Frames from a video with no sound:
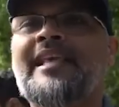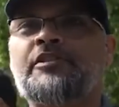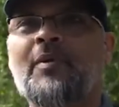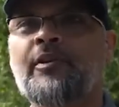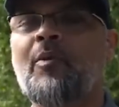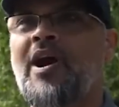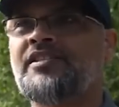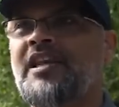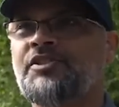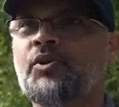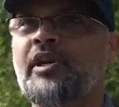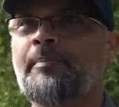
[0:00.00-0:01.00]
That's why he wants
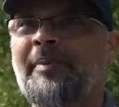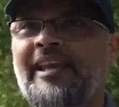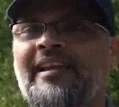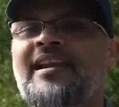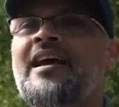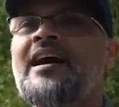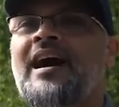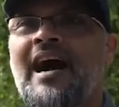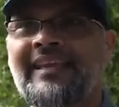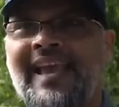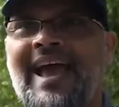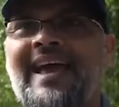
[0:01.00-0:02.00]
us to repeat it
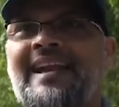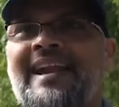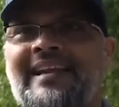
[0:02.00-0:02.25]
again